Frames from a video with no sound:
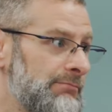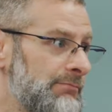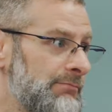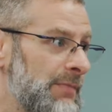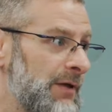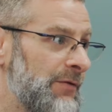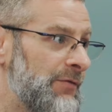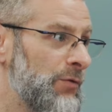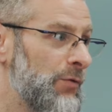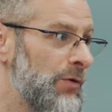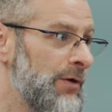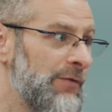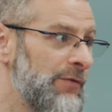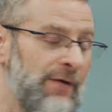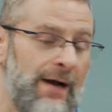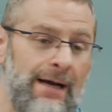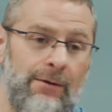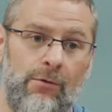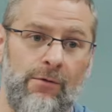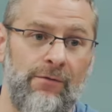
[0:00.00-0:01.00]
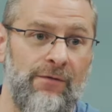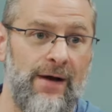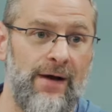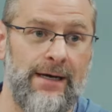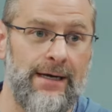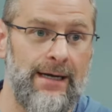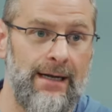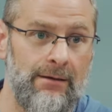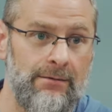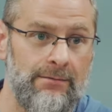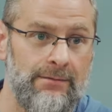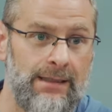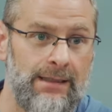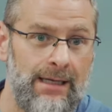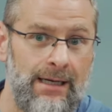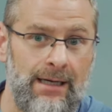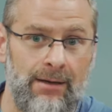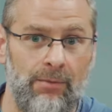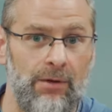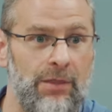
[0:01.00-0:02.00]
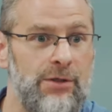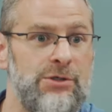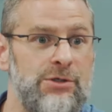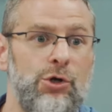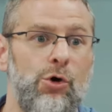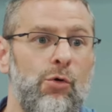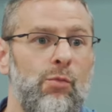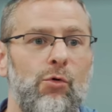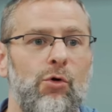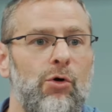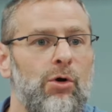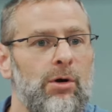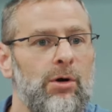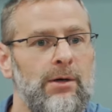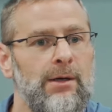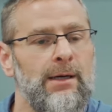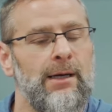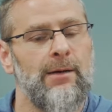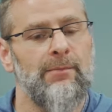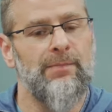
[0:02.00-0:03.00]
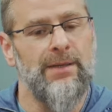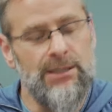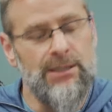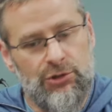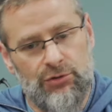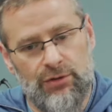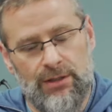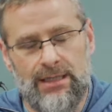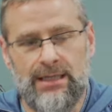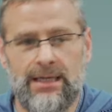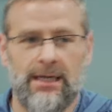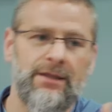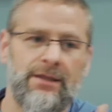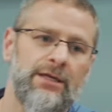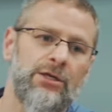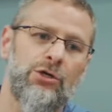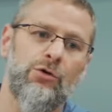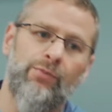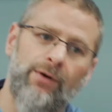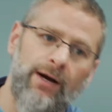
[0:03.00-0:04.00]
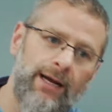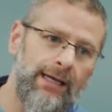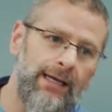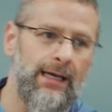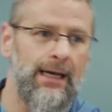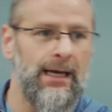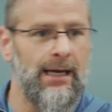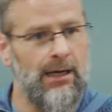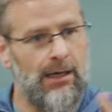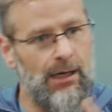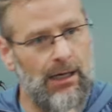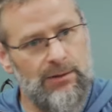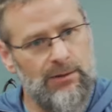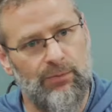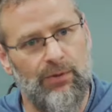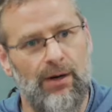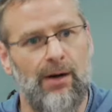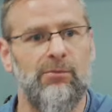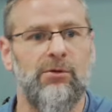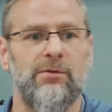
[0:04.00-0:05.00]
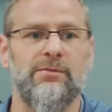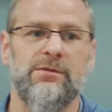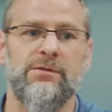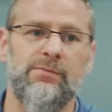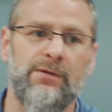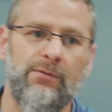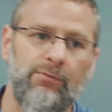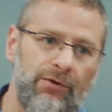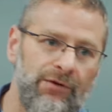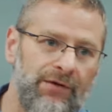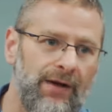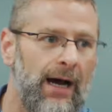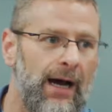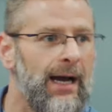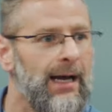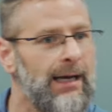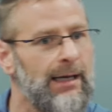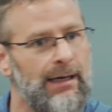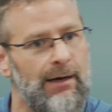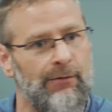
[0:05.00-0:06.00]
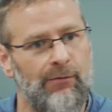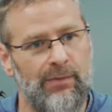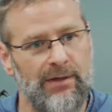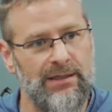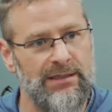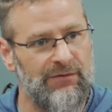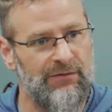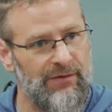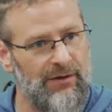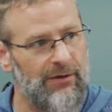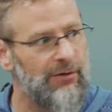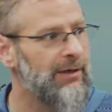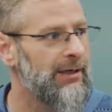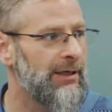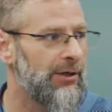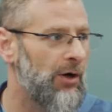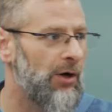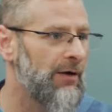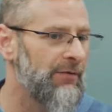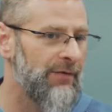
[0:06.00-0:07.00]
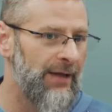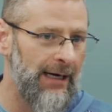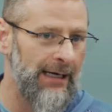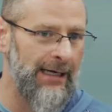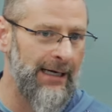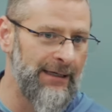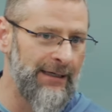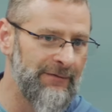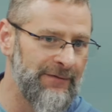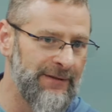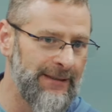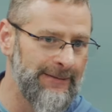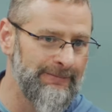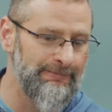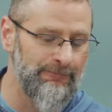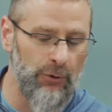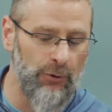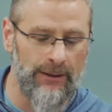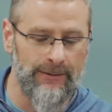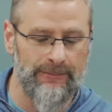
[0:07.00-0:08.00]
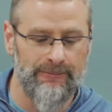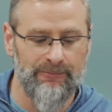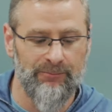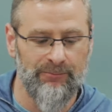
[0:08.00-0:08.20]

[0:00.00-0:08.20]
If you want to fight, we'll fight it out. But there's no more peace treaty and then you break it and cause problems and people die and everybody's fearing and all of that kind of thing, right?